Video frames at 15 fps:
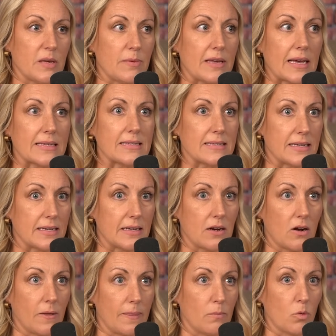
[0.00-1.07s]
PBS
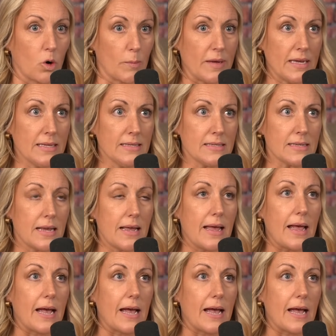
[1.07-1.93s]
did on the Mormons.